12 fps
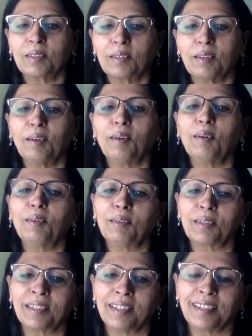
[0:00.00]

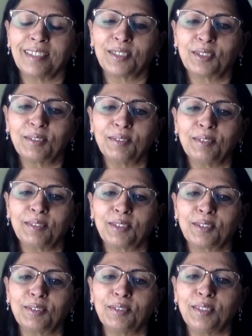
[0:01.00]
Okay.
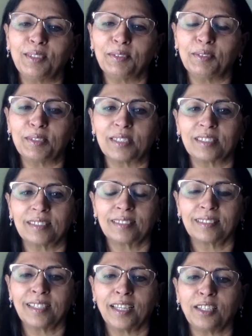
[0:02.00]
True News.
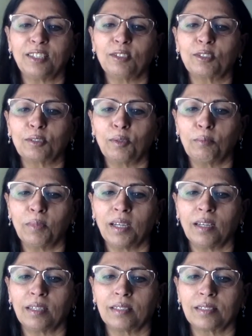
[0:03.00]
Thank you so
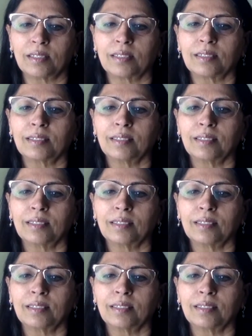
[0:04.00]
much.